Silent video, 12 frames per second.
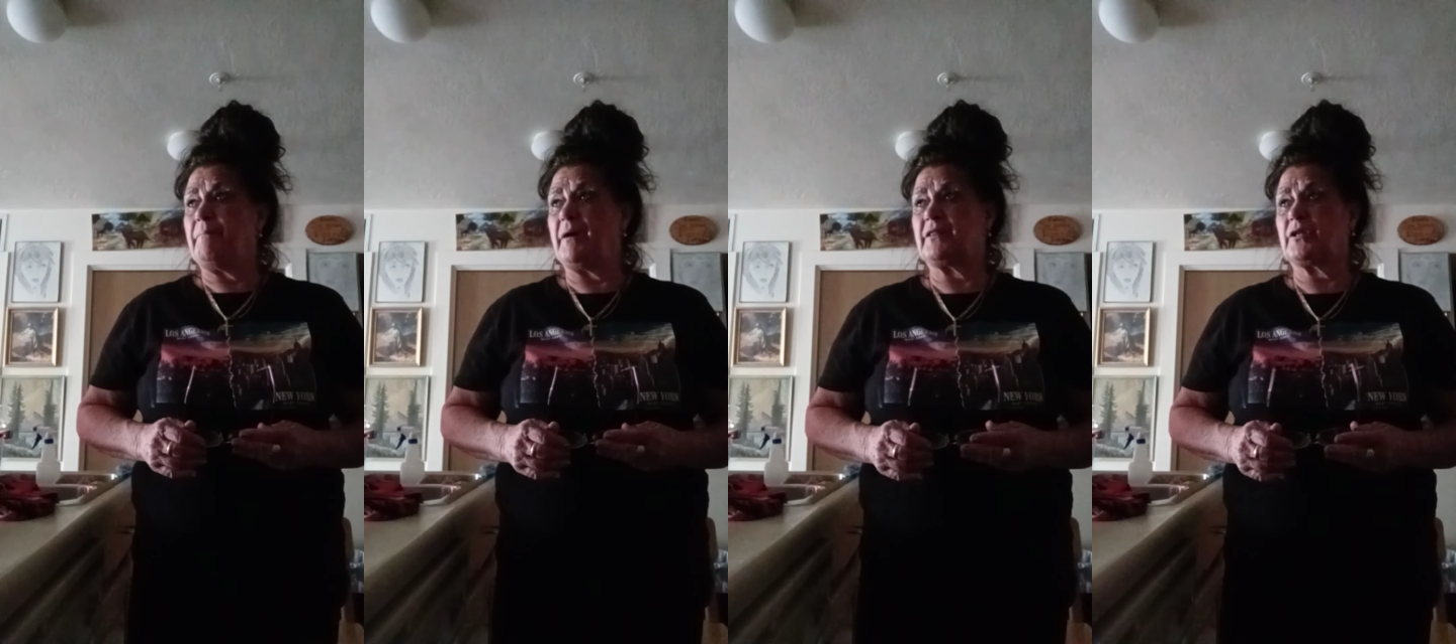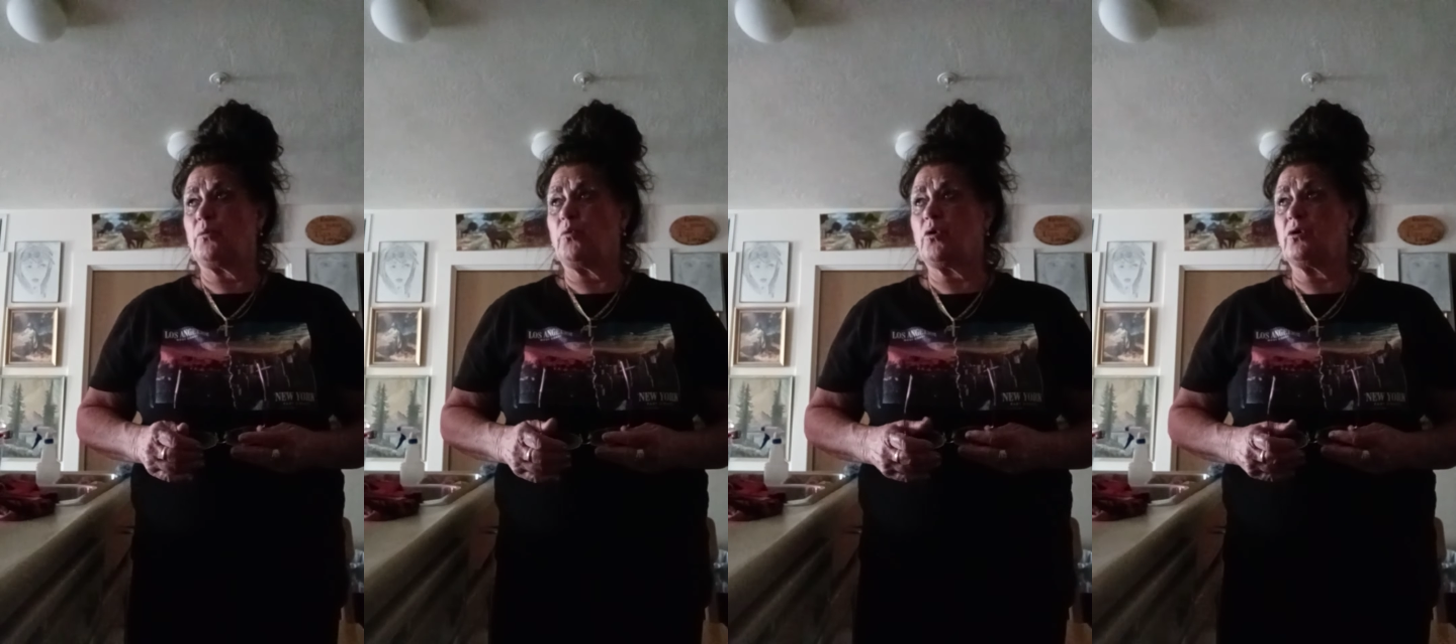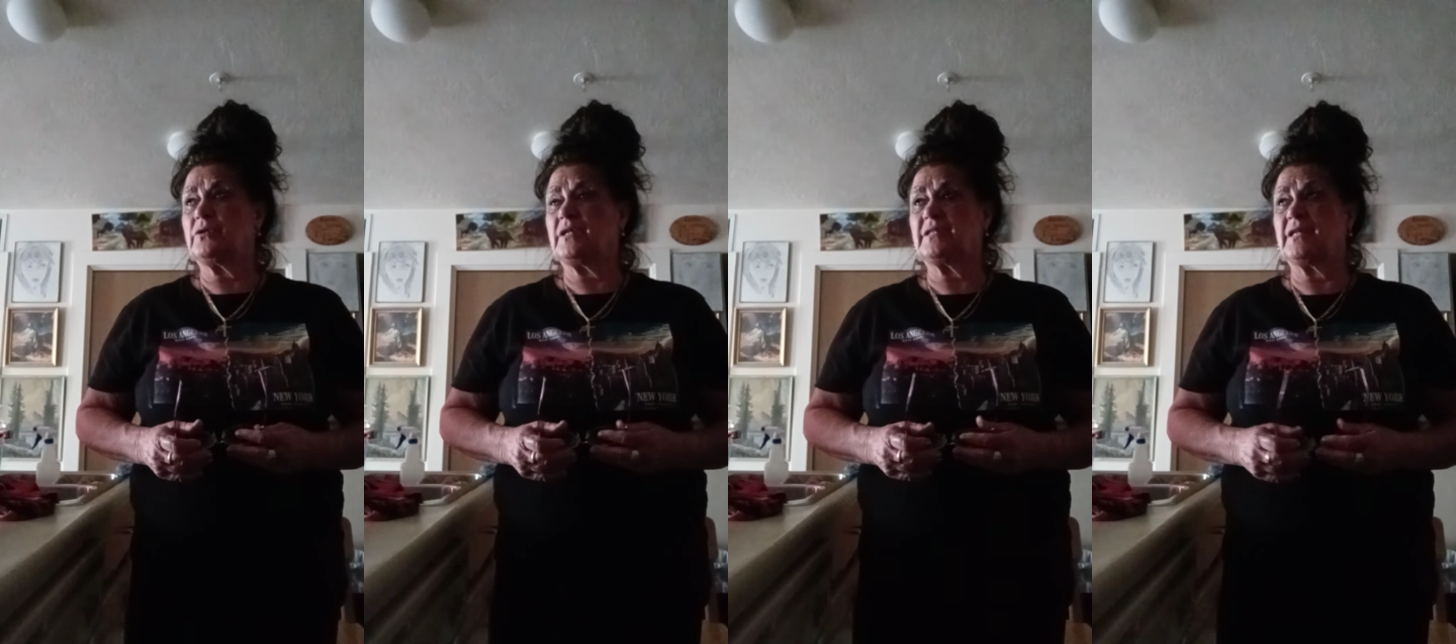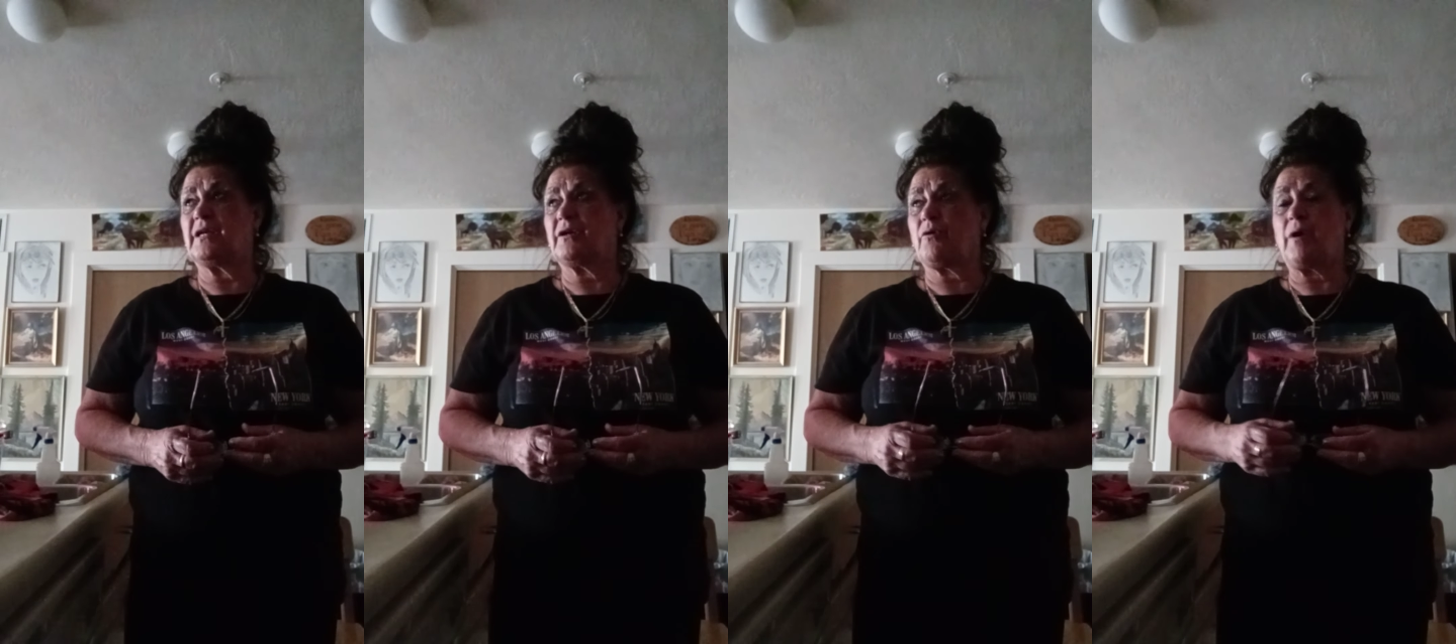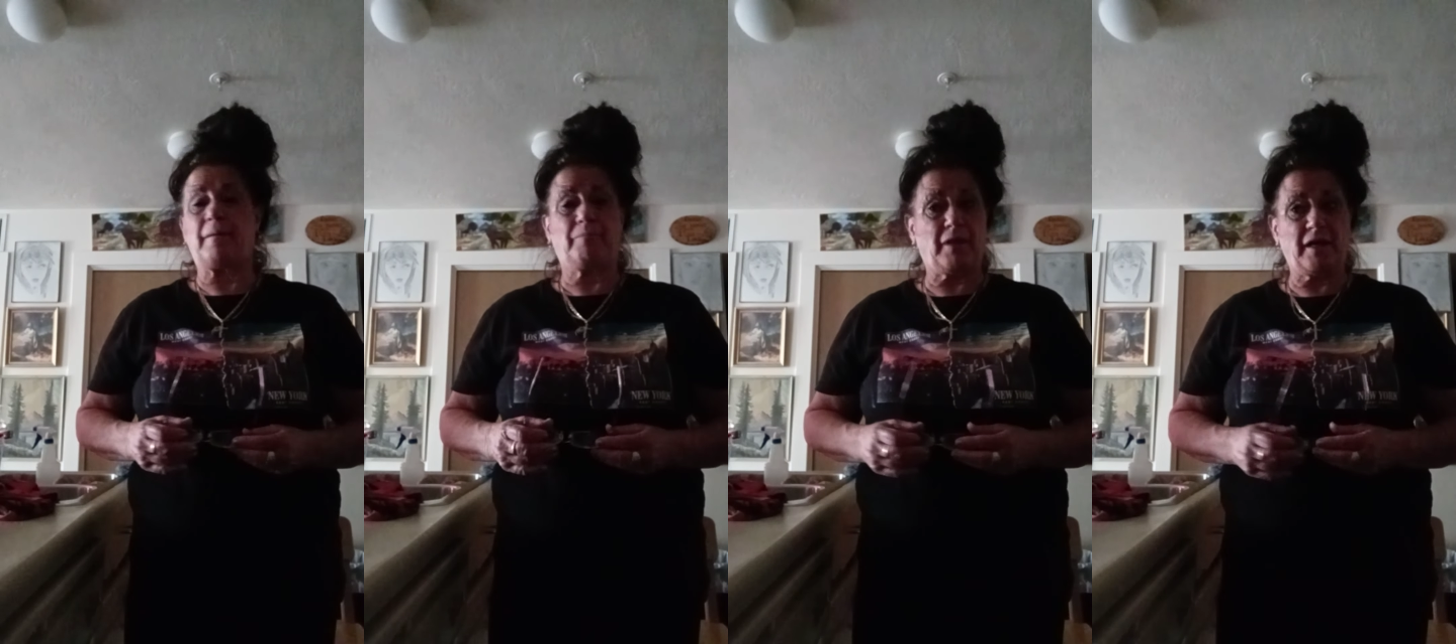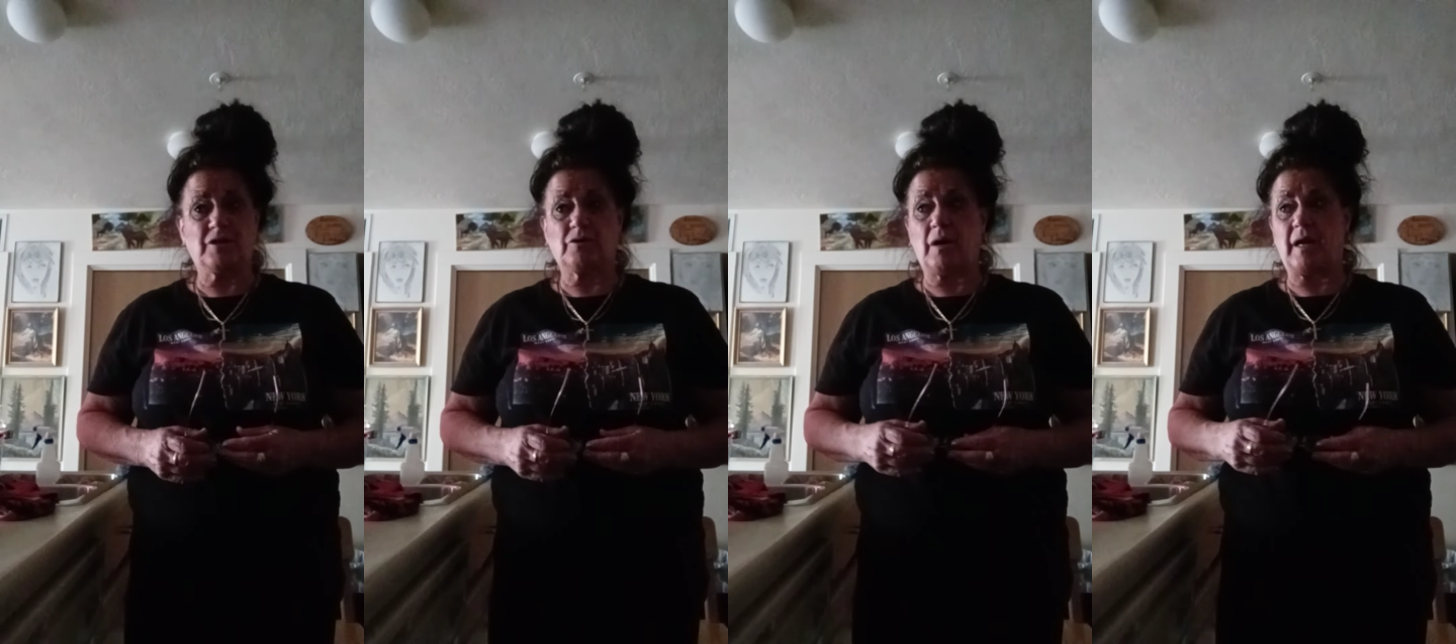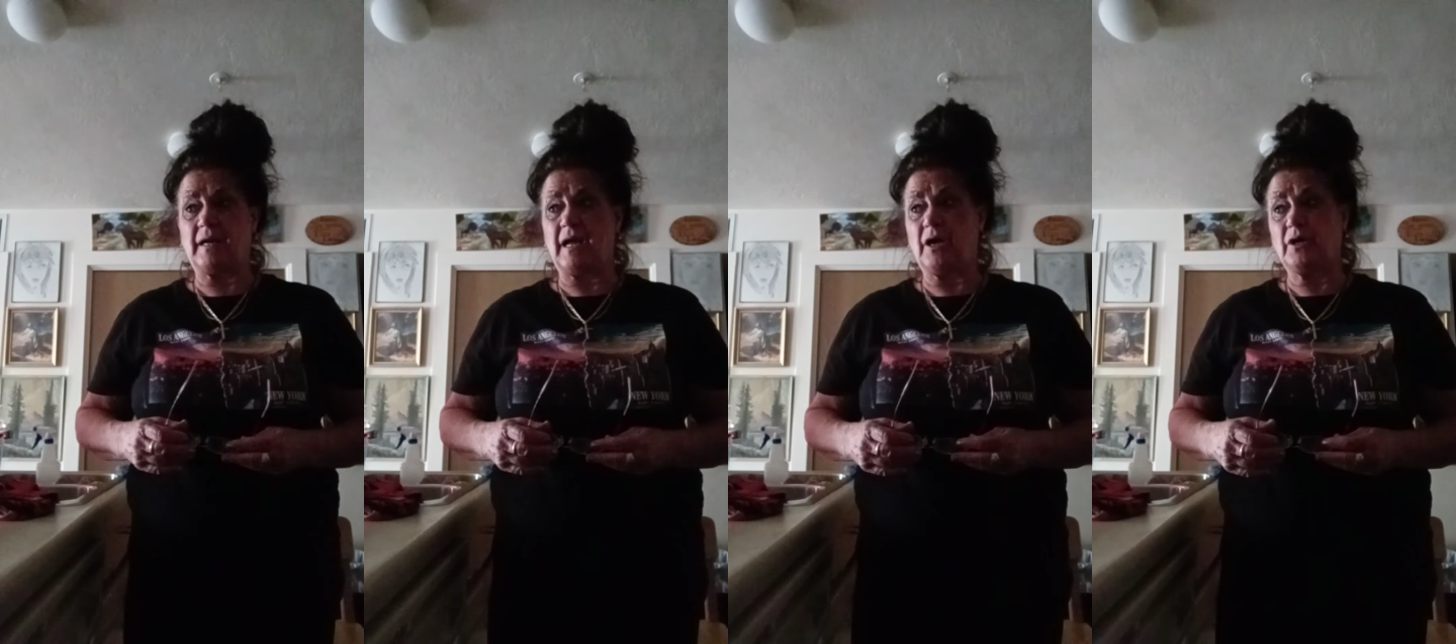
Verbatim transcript: But the world isn't a great place right now.